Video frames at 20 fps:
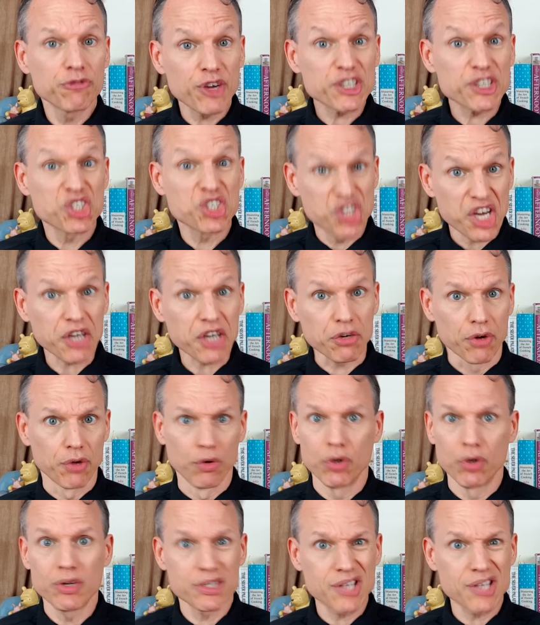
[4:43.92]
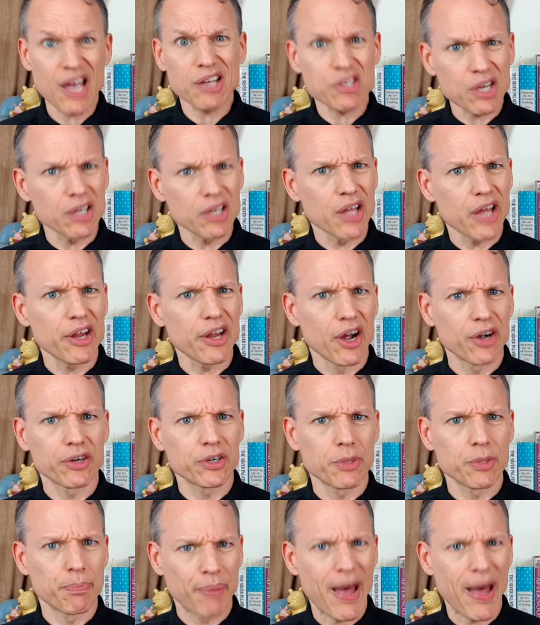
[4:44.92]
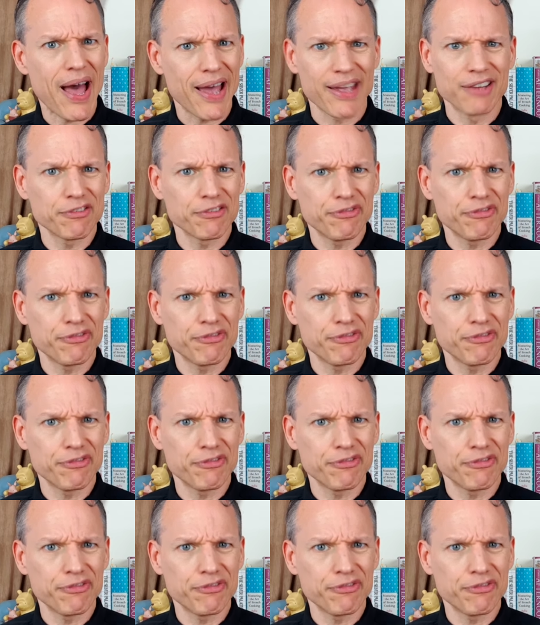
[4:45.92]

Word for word: fresh chicory root is actually a lot harder to buy and